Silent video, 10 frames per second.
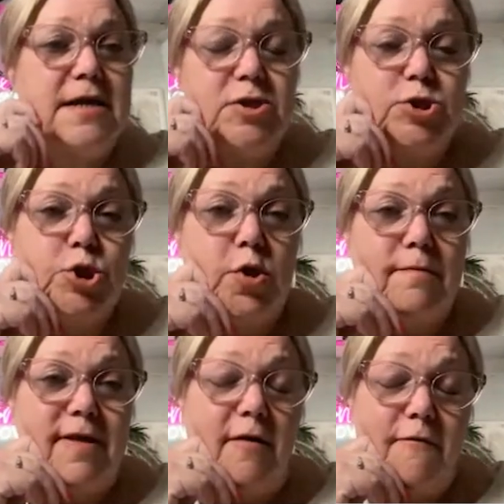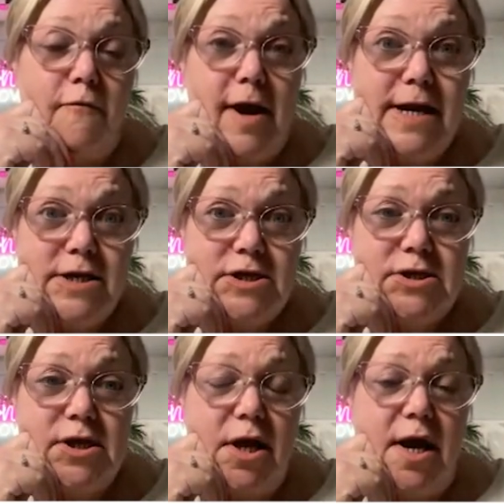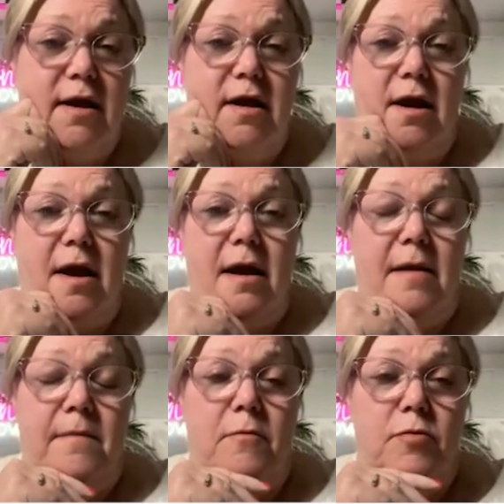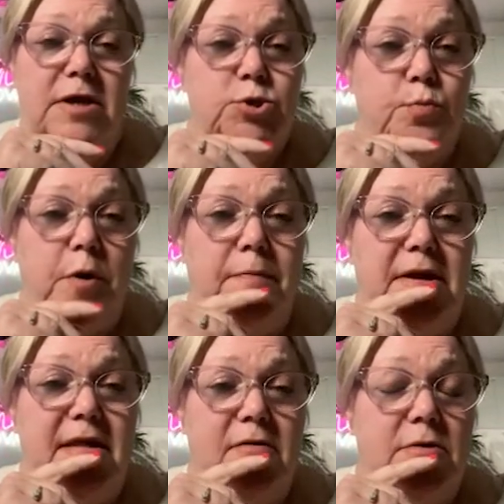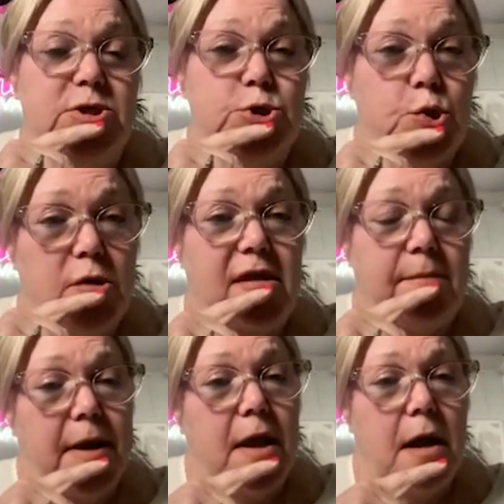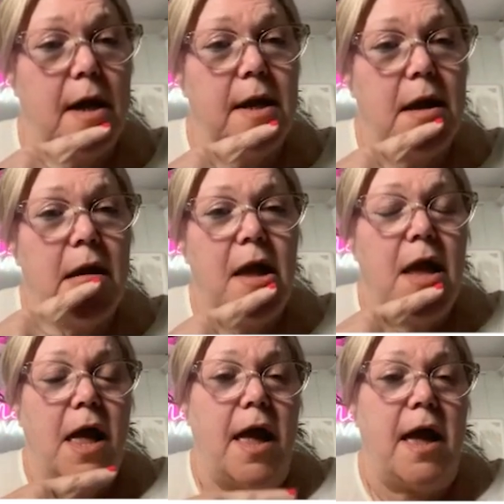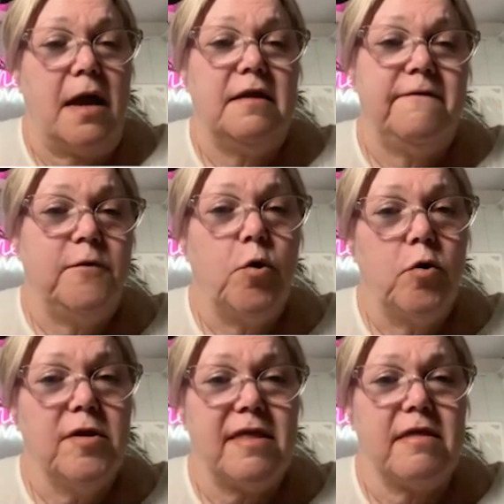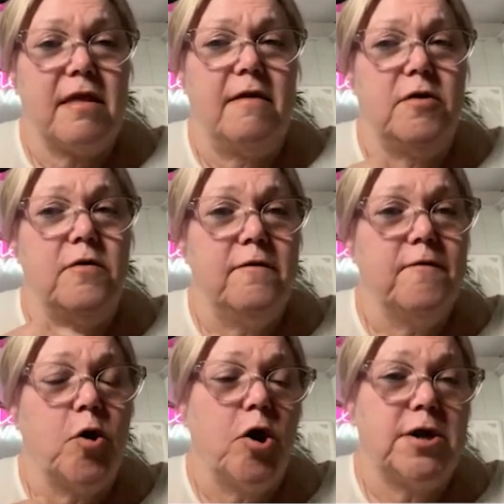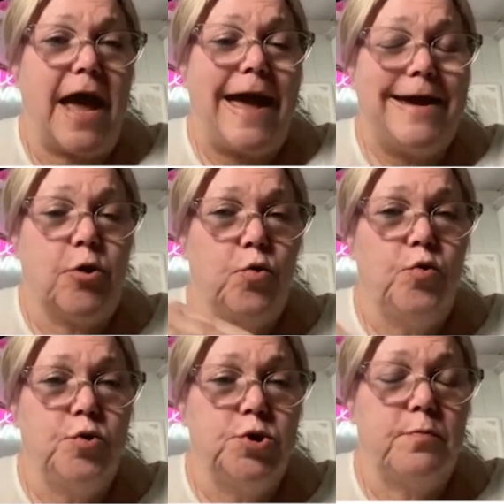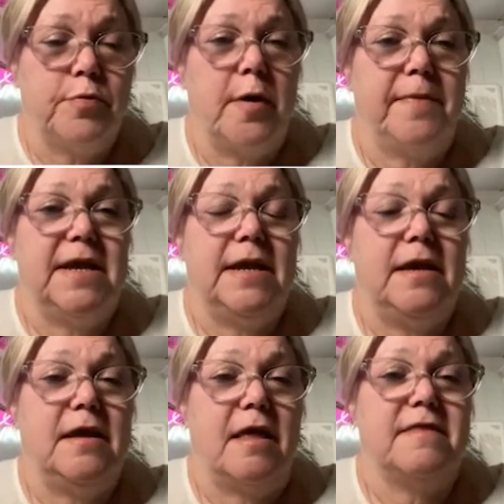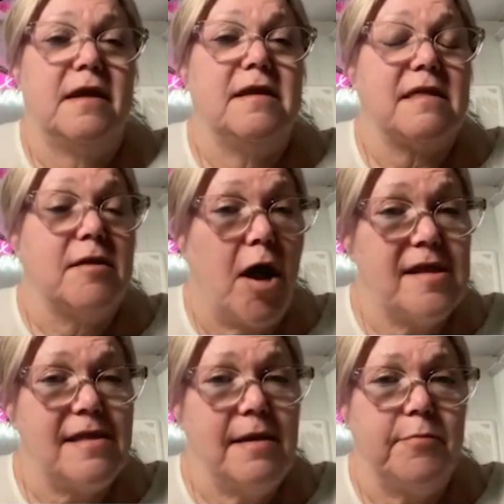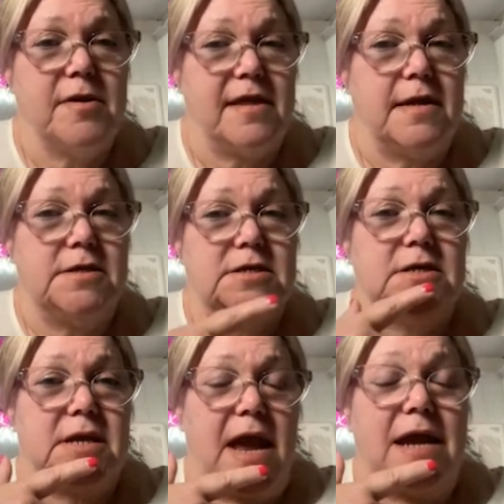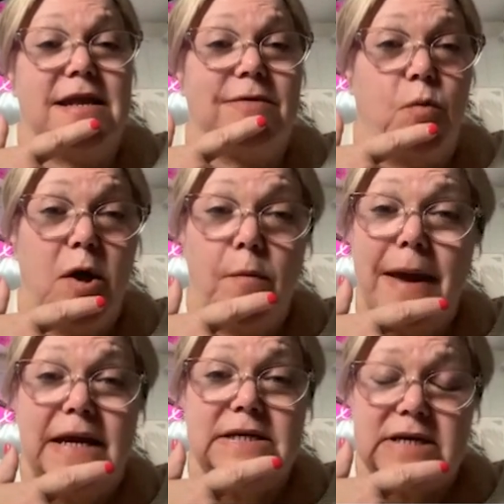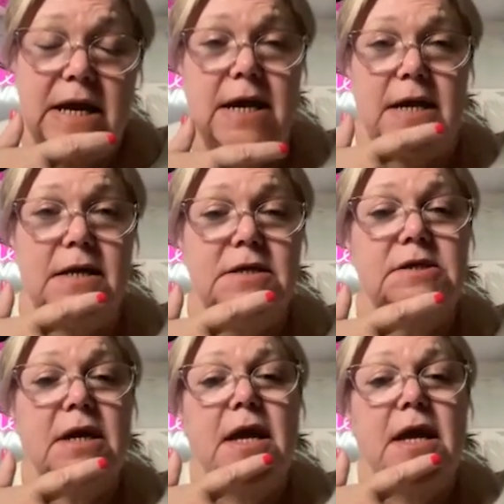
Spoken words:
in terms of rent, like rental properties are in short supply. And if you've got a good property that is nicely presented and is well maintained,